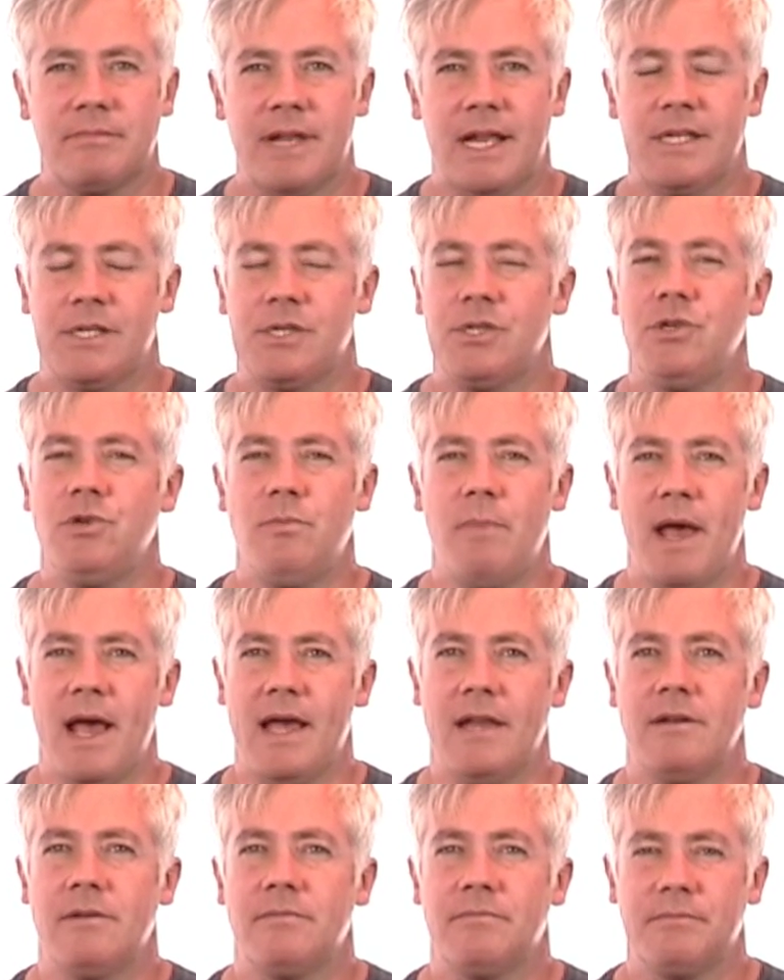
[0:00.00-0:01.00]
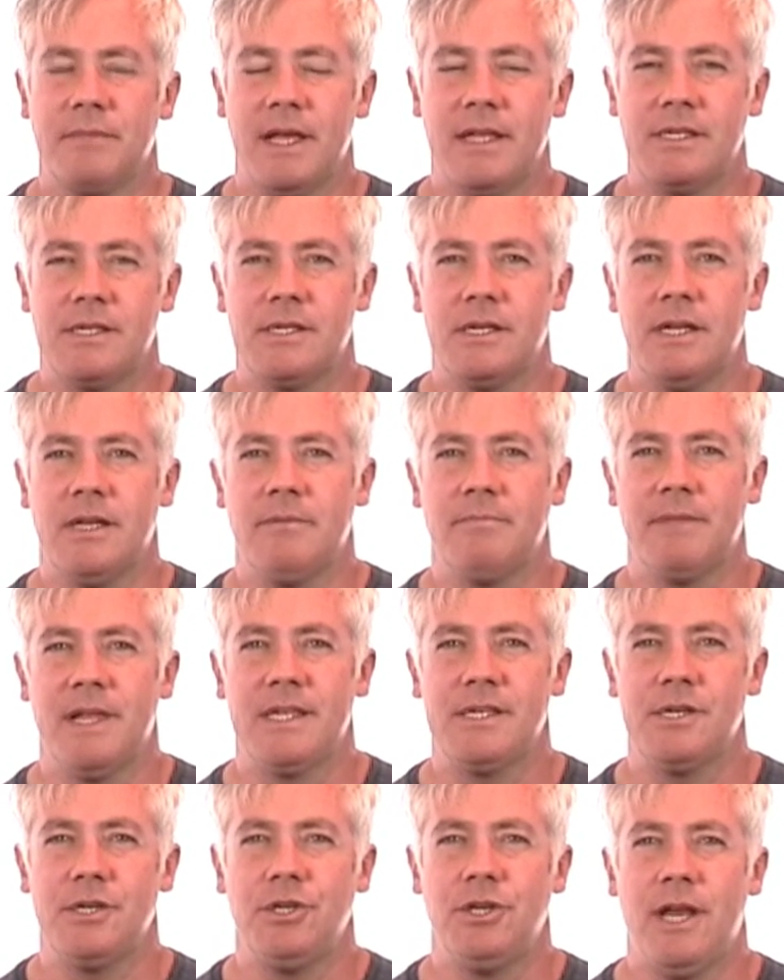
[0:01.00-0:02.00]
that's too bad.
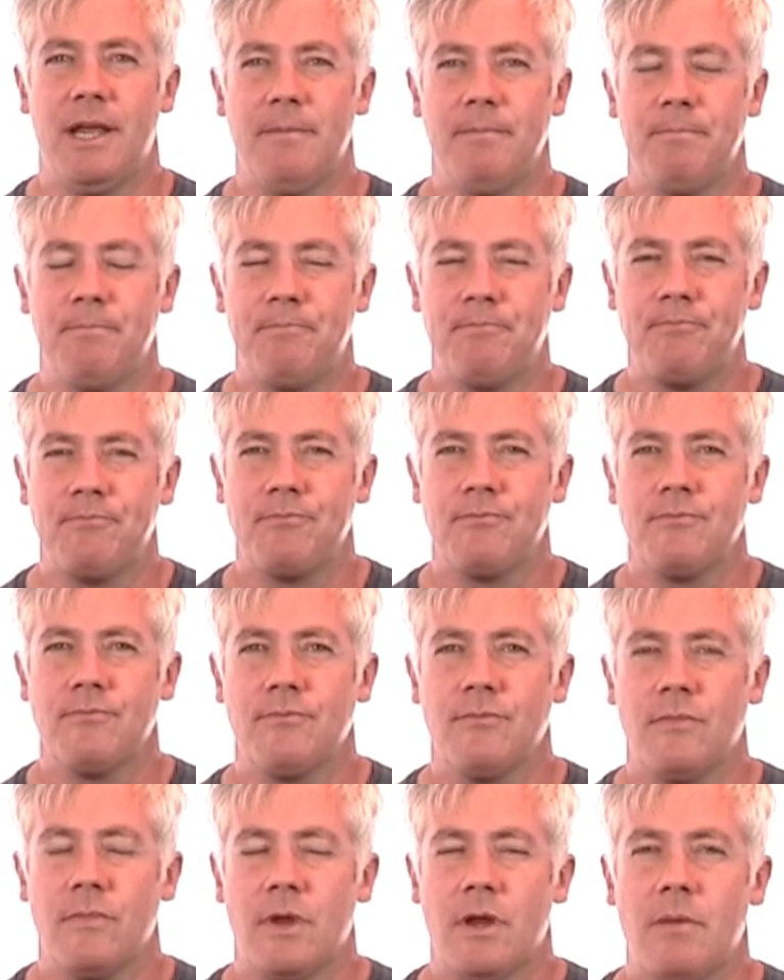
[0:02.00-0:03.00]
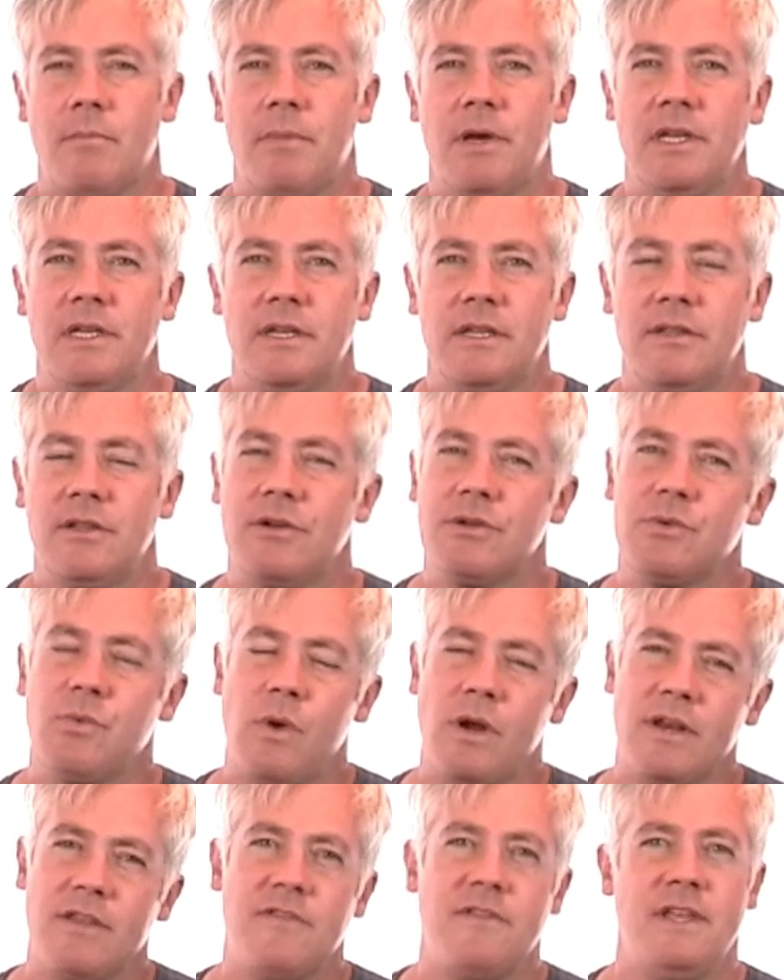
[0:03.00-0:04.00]
That's a shame. But there's
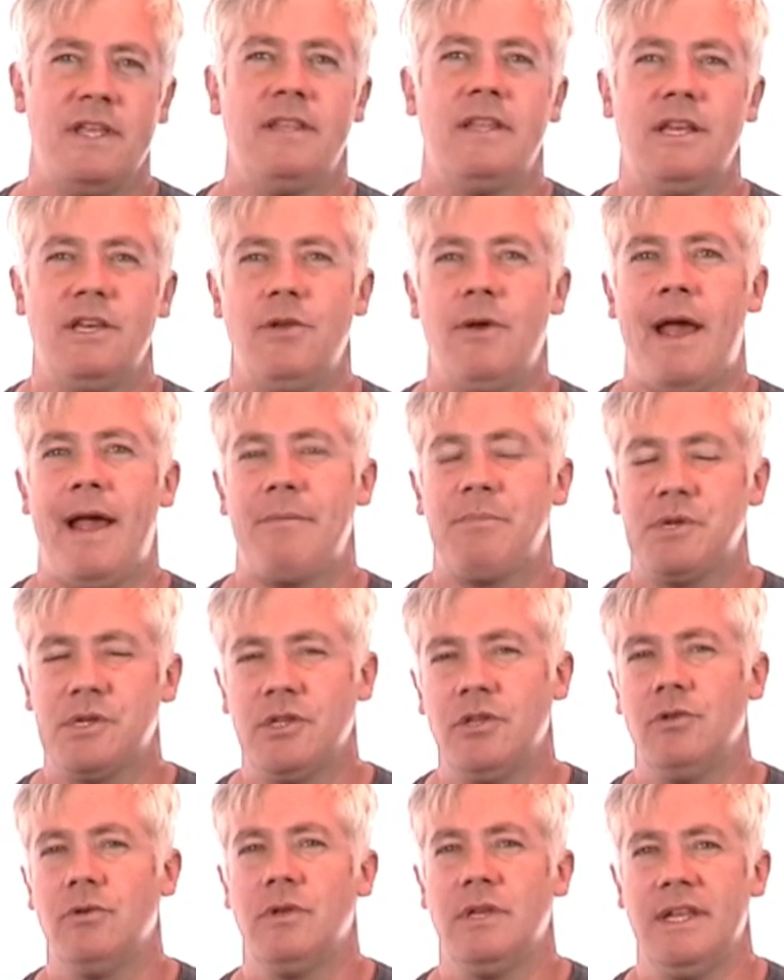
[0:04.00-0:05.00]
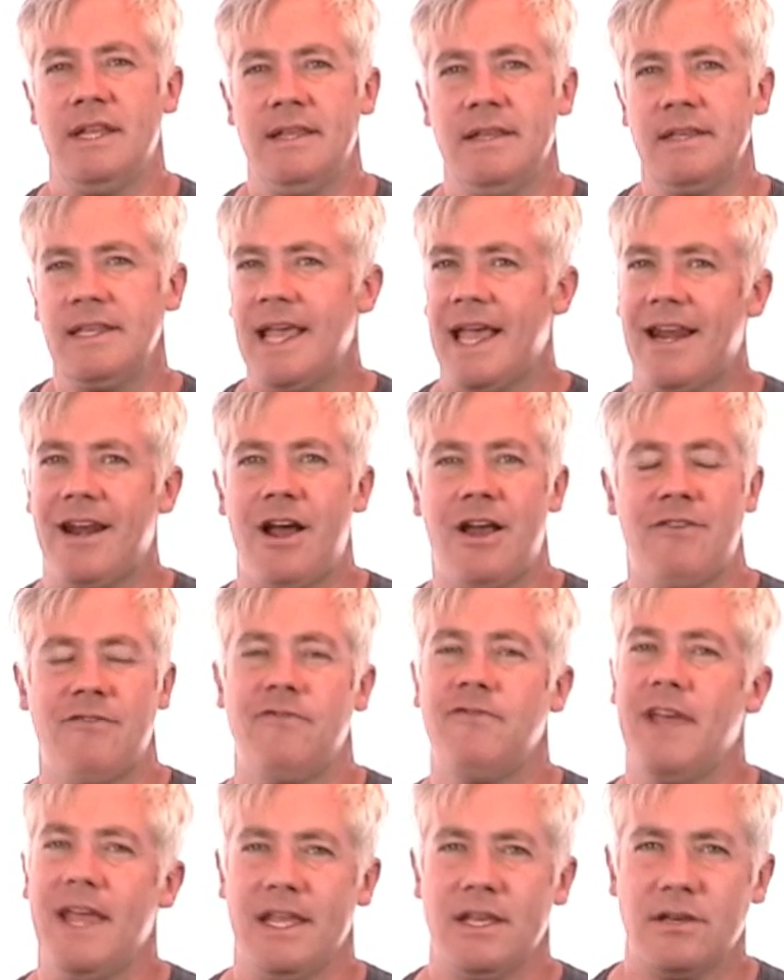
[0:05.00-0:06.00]
one thing that you absolutely cannot
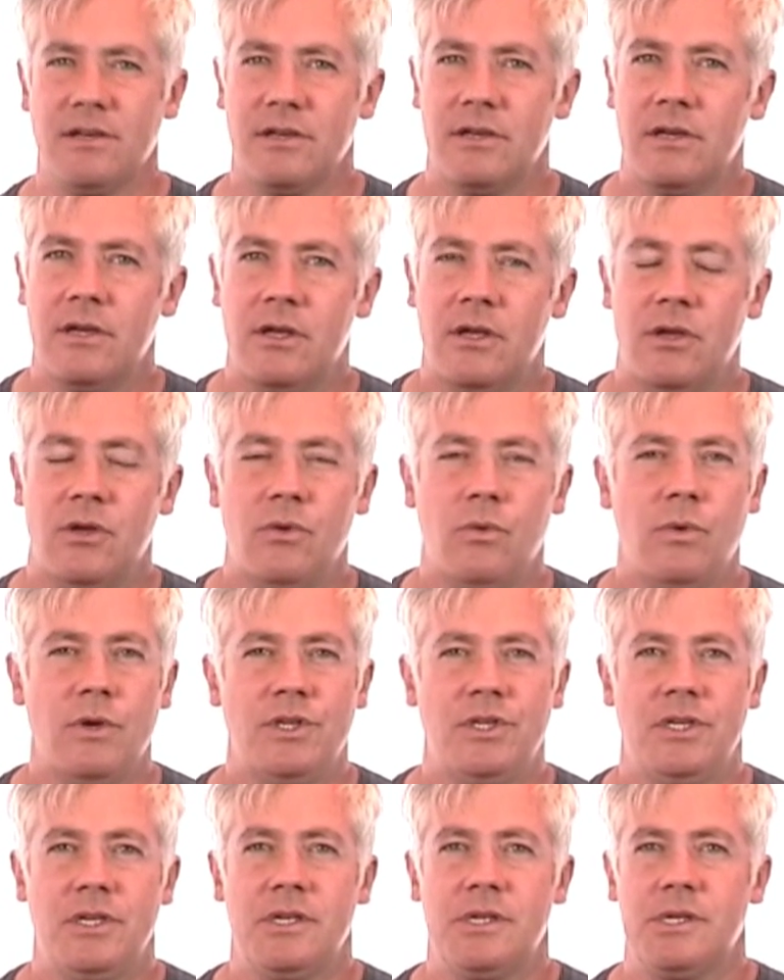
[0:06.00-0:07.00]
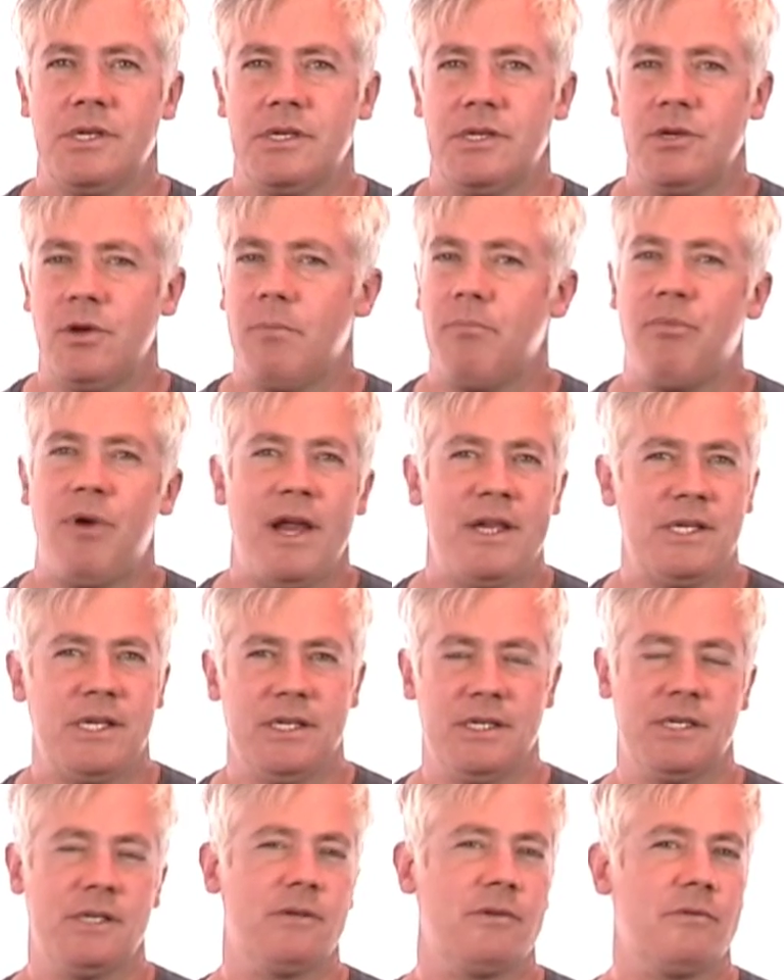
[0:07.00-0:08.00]
fake, which is your
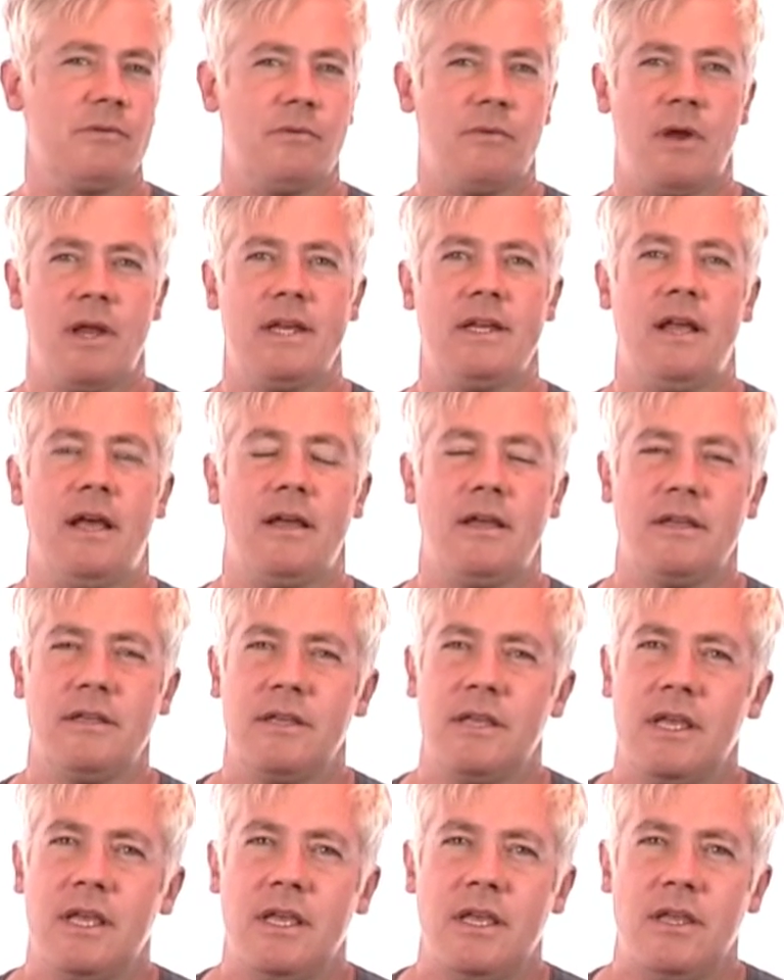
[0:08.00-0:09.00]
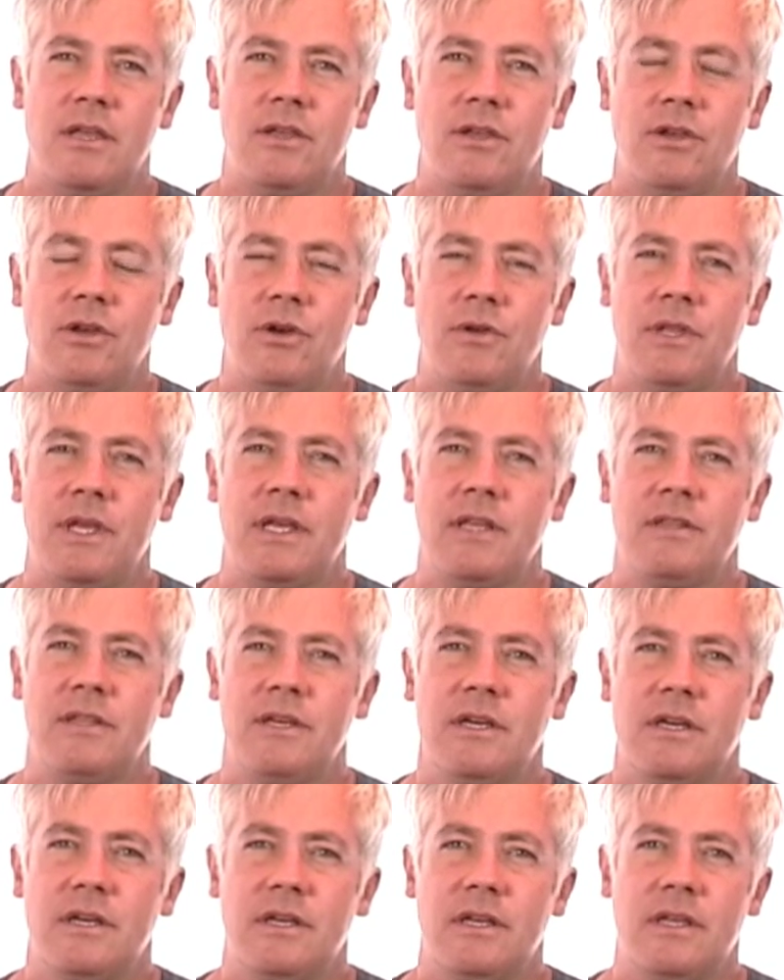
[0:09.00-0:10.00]
presence, right?
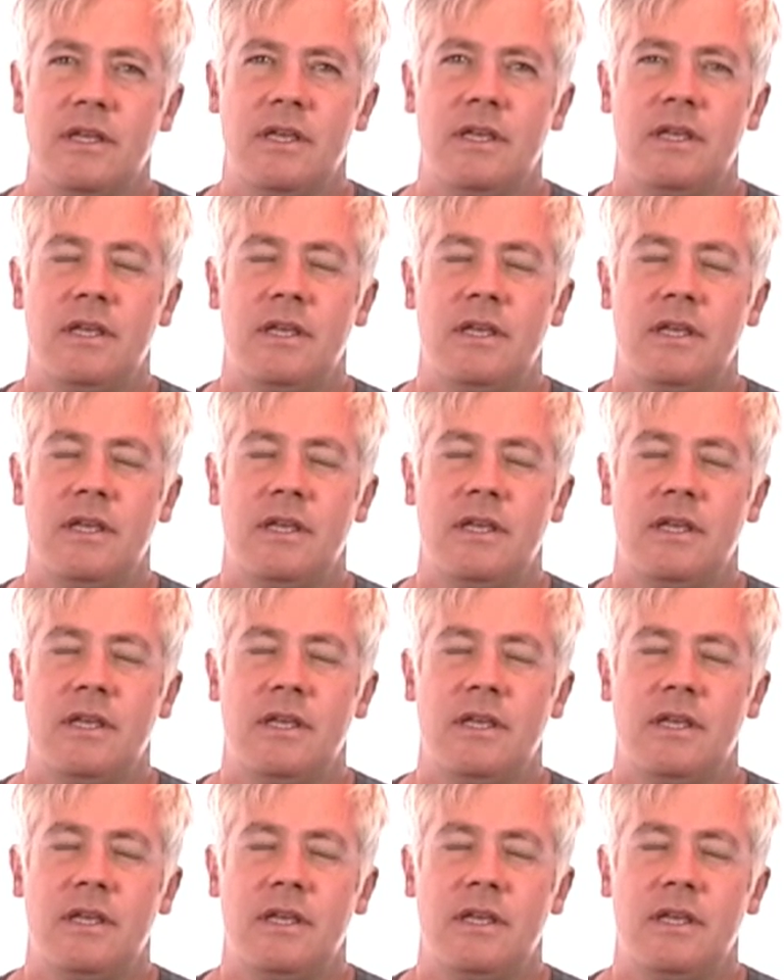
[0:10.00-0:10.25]
The